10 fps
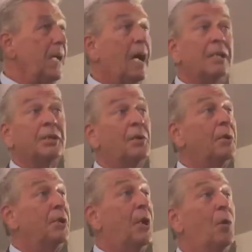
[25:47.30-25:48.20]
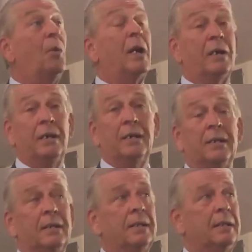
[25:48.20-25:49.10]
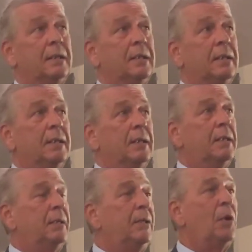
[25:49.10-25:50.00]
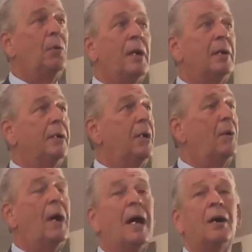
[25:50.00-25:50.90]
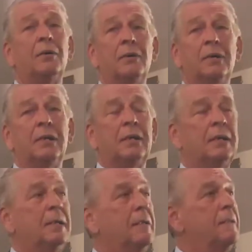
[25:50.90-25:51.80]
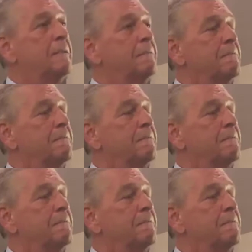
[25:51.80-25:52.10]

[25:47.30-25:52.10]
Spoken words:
I was going nowhere. Nowhere and no how. And